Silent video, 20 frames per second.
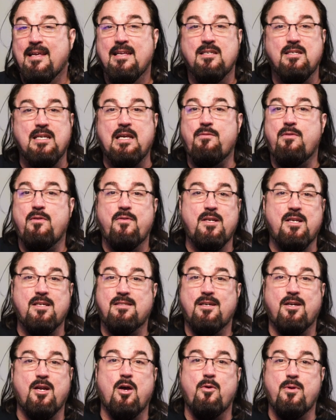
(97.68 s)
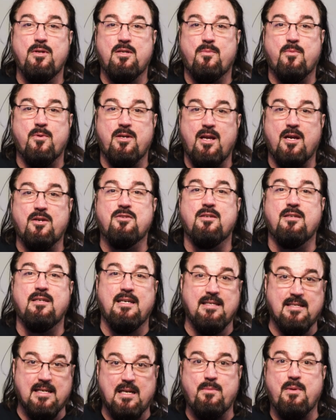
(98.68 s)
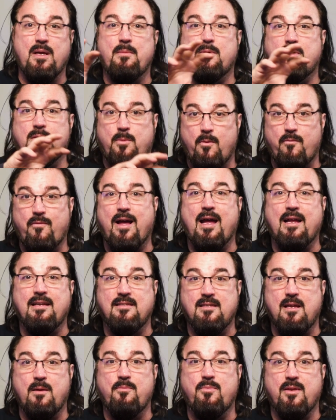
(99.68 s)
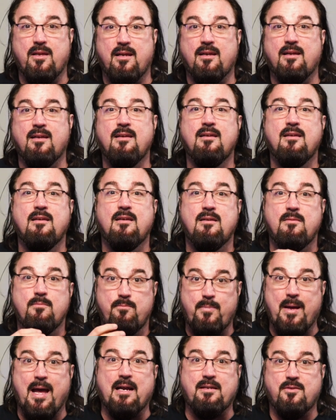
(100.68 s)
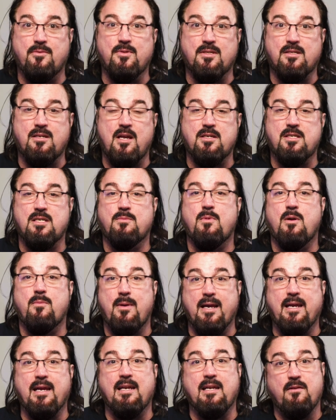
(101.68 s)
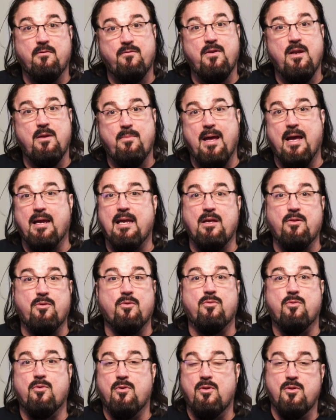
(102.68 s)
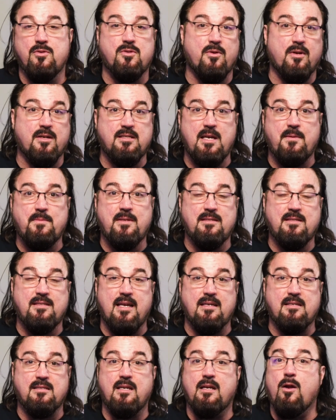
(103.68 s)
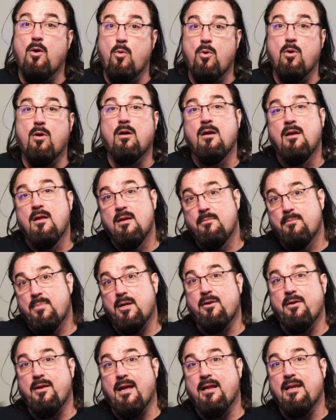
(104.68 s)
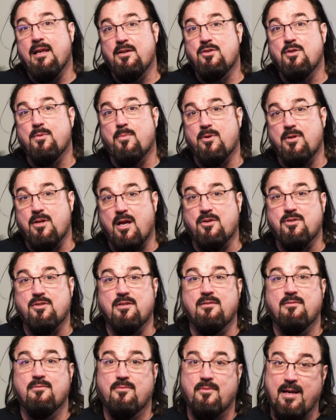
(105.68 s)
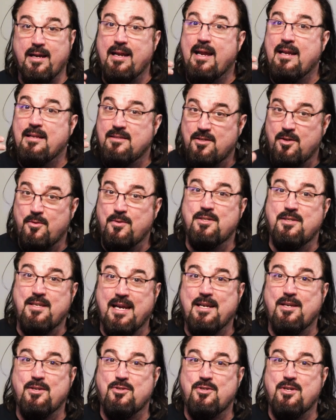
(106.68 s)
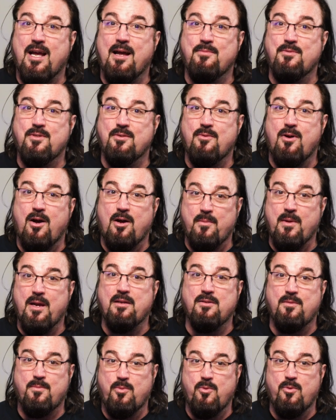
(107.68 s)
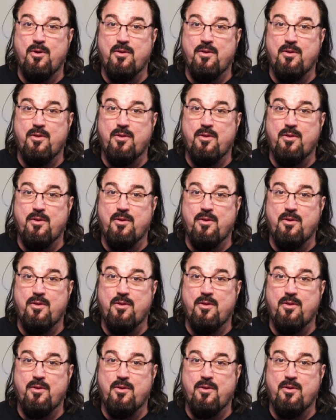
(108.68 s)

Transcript: Even if it doesn't go into production, he's got to be able to provide something back to his customer by getting feedback either through user acceptance testing or better yet into production, right? And so it's Dana's job to automate and deploy